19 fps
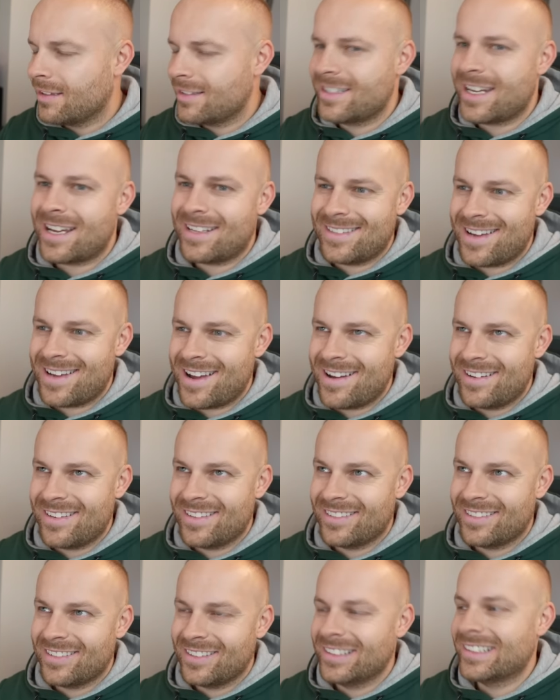Tata.
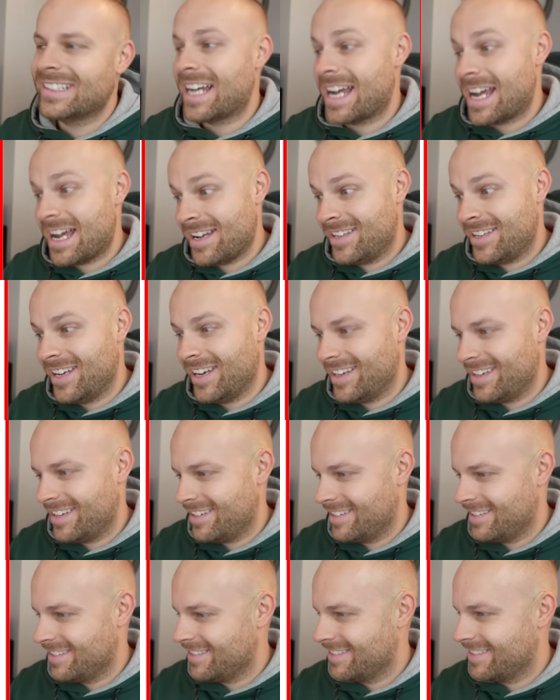Dad.
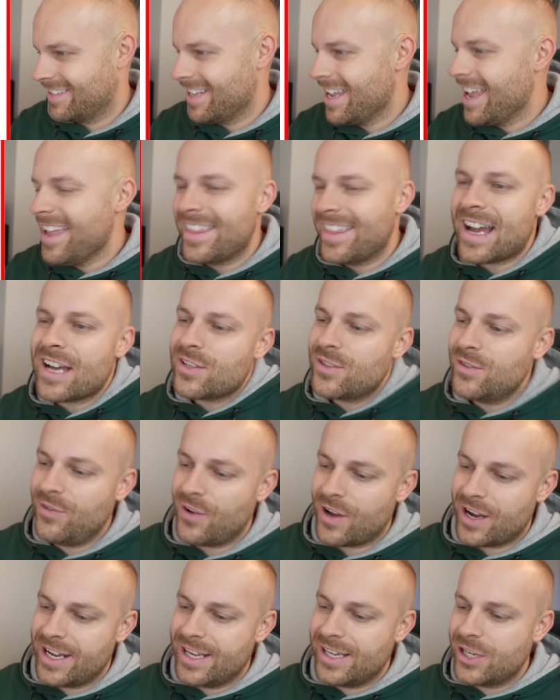That's
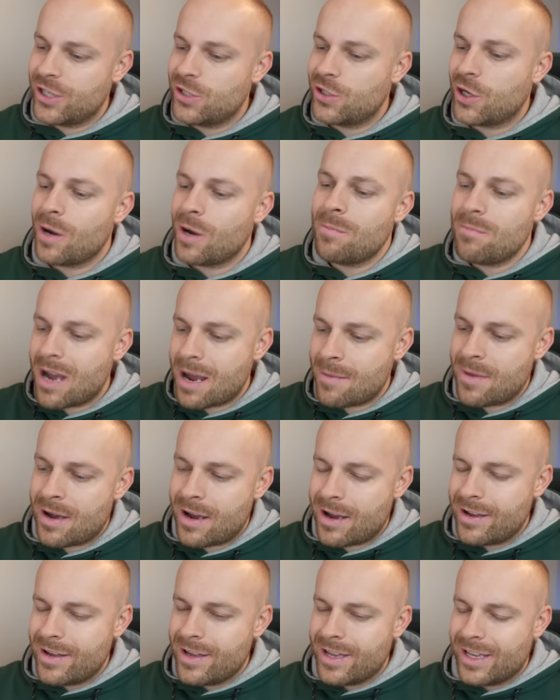funny because you got
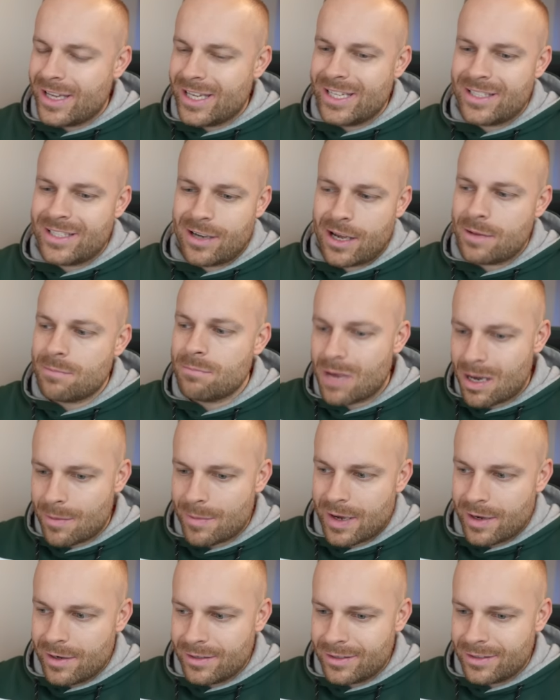mama is like
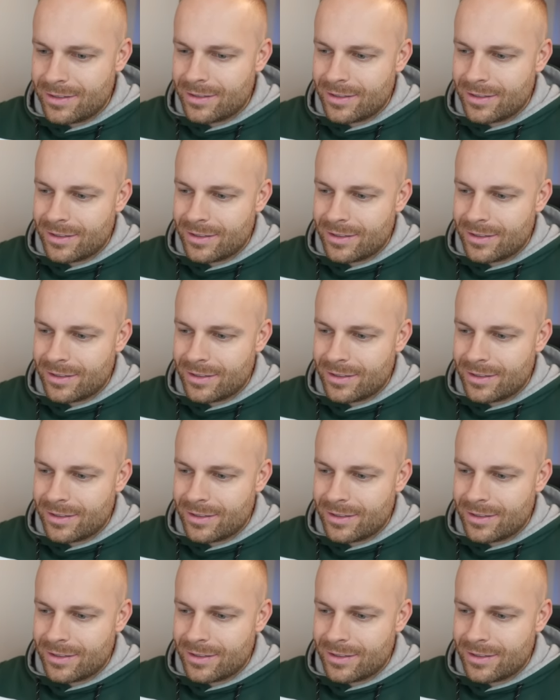mama.